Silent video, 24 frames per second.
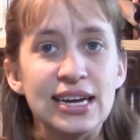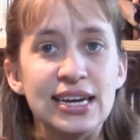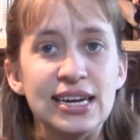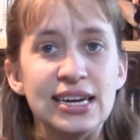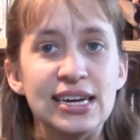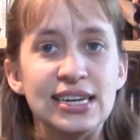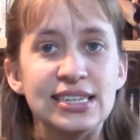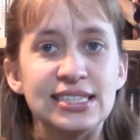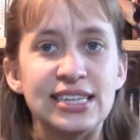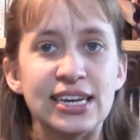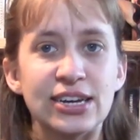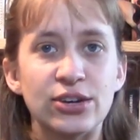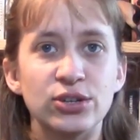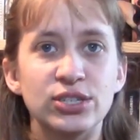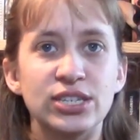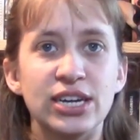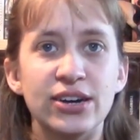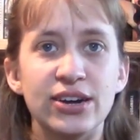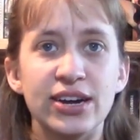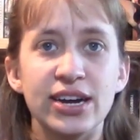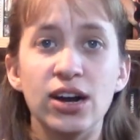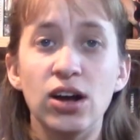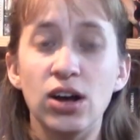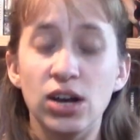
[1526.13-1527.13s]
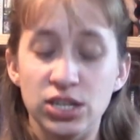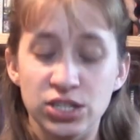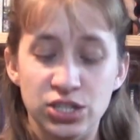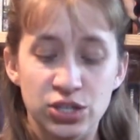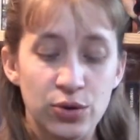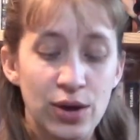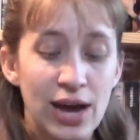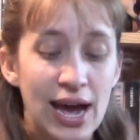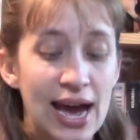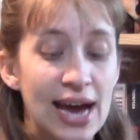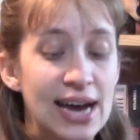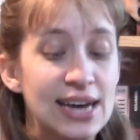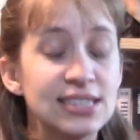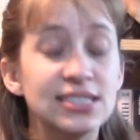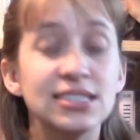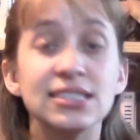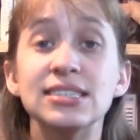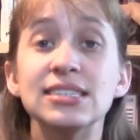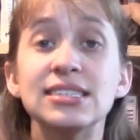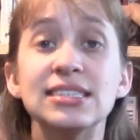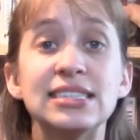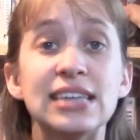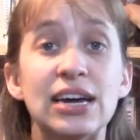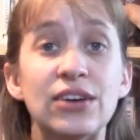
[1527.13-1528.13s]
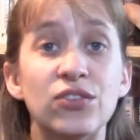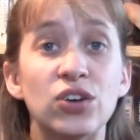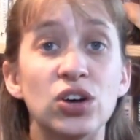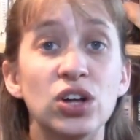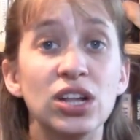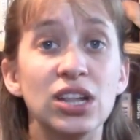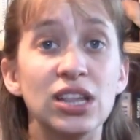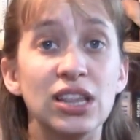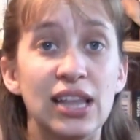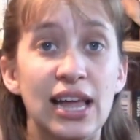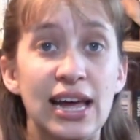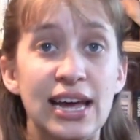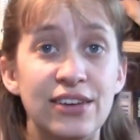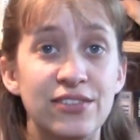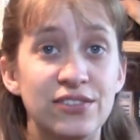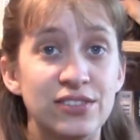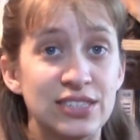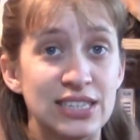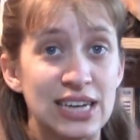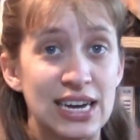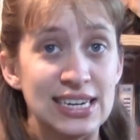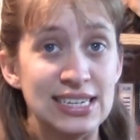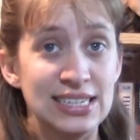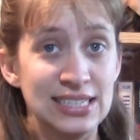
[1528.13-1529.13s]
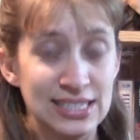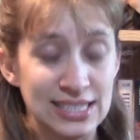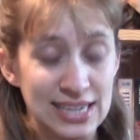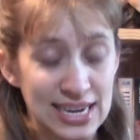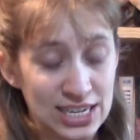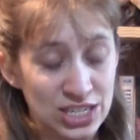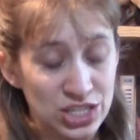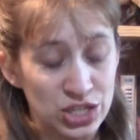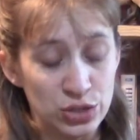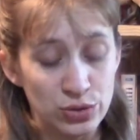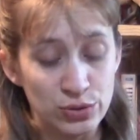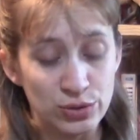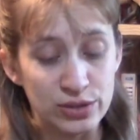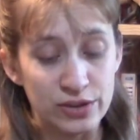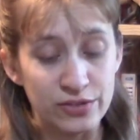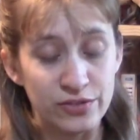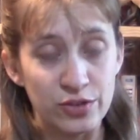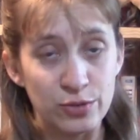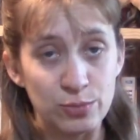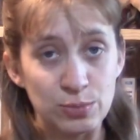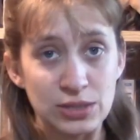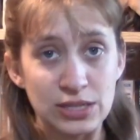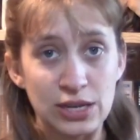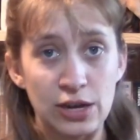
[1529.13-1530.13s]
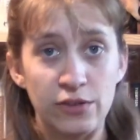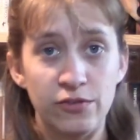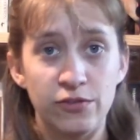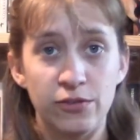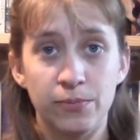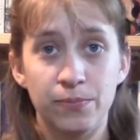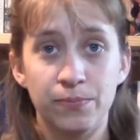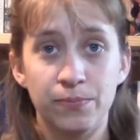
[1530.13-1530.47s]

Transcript: Secretariat also has several life-size statues of himself.